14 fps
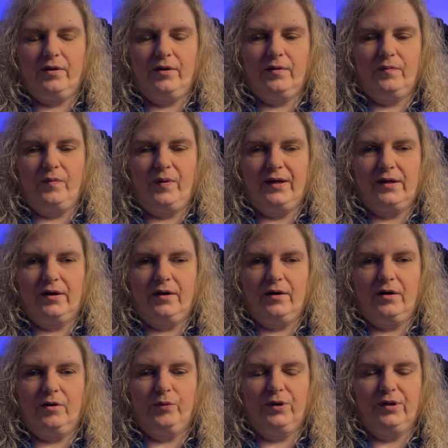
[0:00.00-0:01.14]

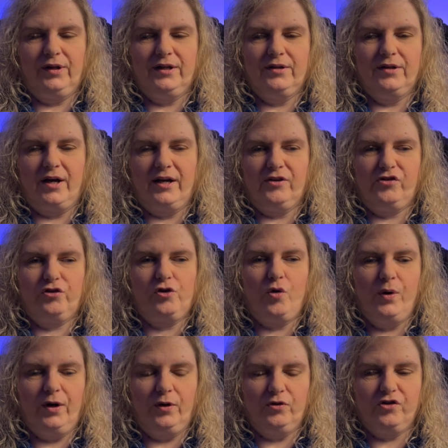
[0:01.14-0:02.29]
really nice
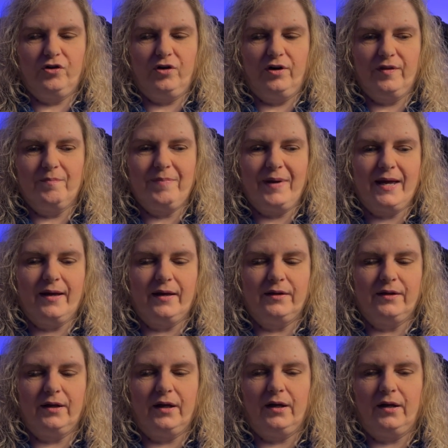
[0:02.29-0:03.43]
quilt on the
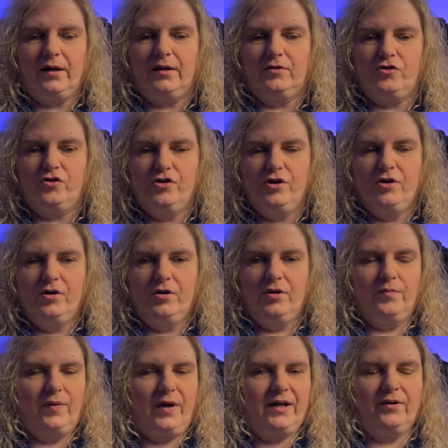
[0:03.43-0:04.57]
bed, and
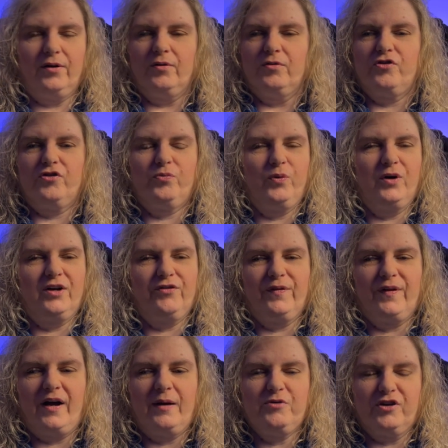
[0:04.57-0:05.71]
I don't know, just whatever the
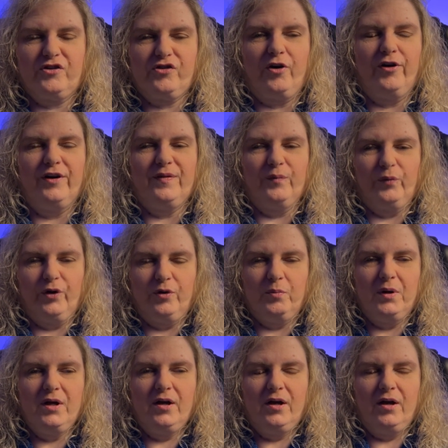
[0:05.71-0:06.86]
objects are in the room.
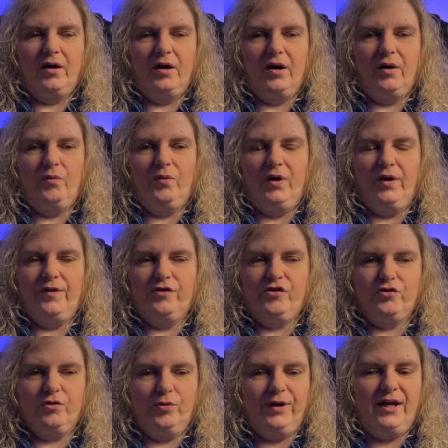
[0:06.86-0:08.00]
Well, the
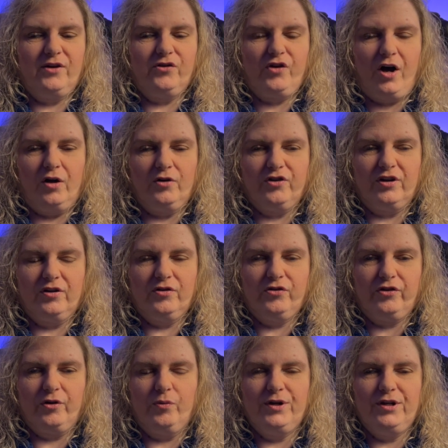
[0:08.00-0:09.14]
story has halted.
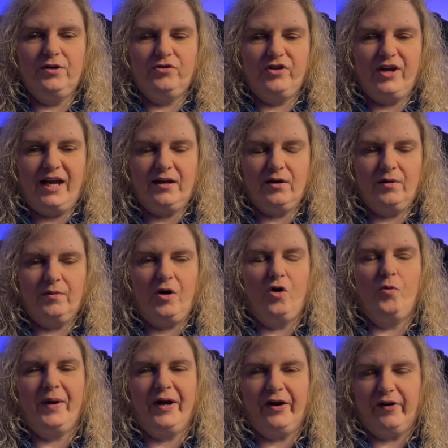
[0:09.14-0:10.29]
So when you take a whole
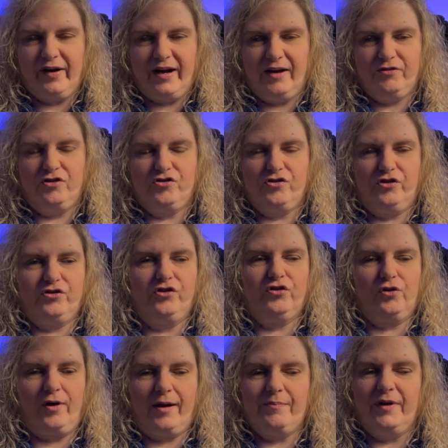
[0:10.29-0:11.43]
paragraph to just
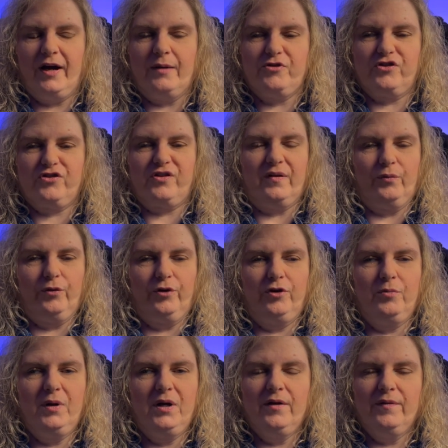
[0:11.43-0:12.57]
describe the objects in the
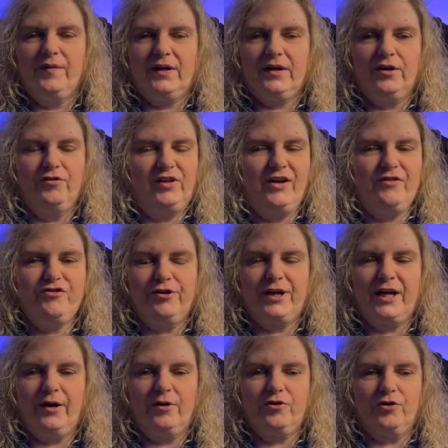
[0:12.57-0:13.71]
room, you've left your
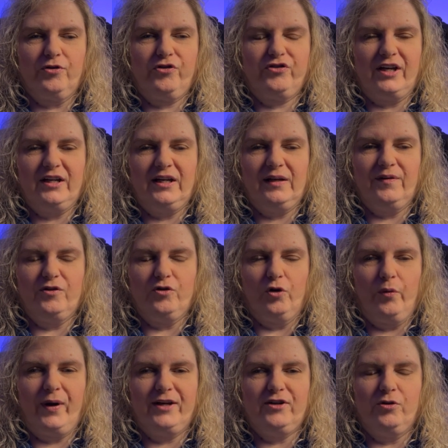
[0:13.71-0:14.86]
character standing in the
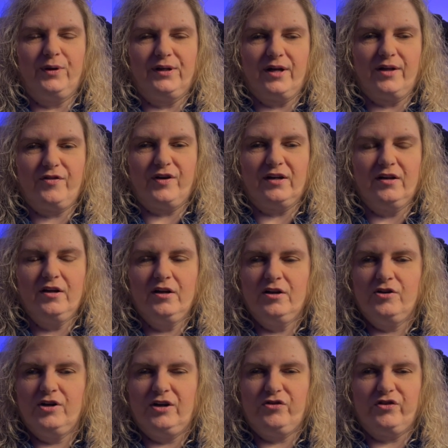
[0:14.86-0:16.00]
doorway doing nothing.
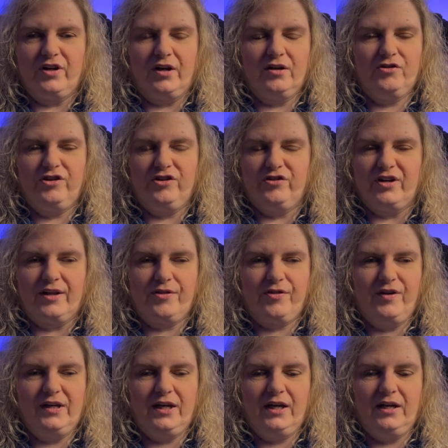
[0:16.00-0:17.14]
She's not
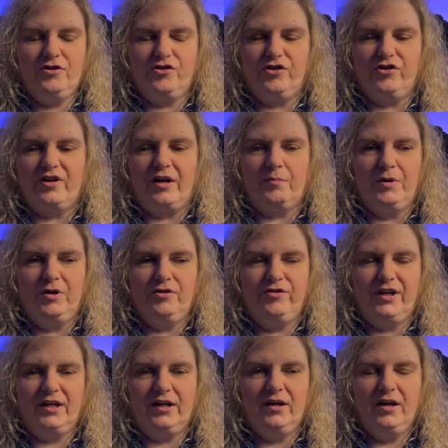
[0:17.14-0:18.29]
thinking, she's not
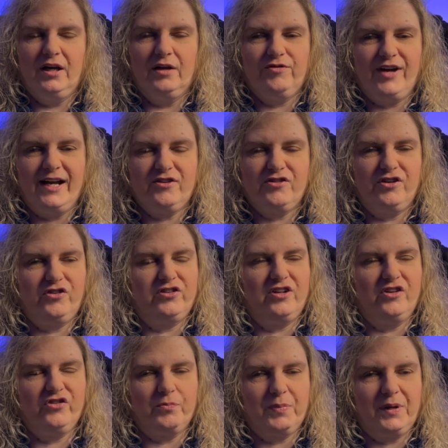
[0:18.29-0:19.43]
moving. In fact, she's
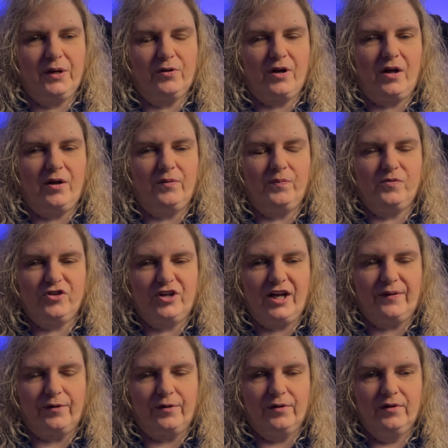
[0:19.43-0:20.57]
disappeared
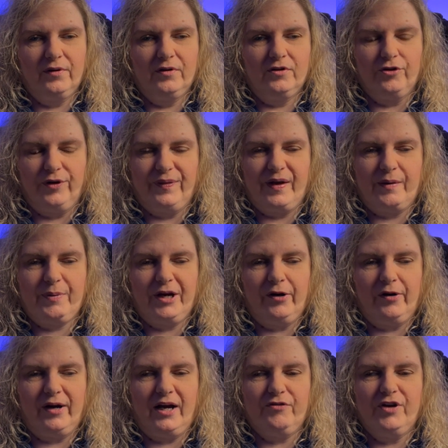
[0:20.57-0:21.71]
altogether during that
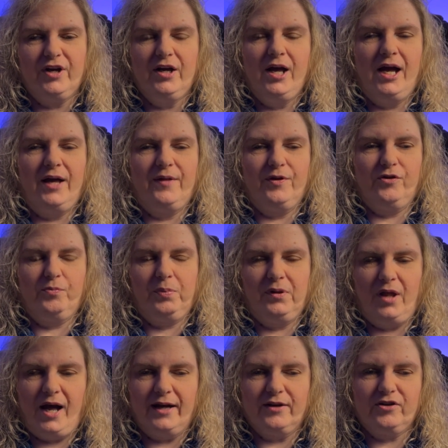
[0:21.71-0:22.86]
paragraph, and the
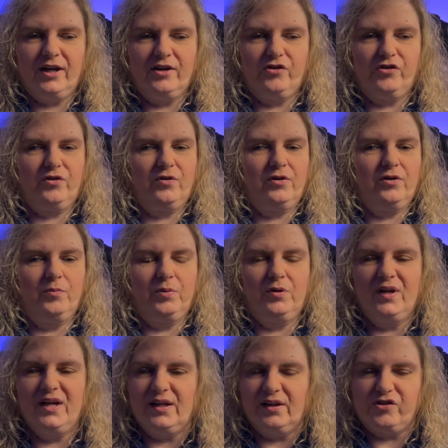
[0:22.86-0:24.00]
plot has
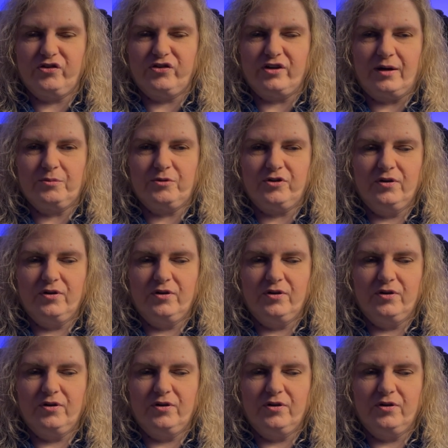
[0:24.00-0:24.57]
completely stopped.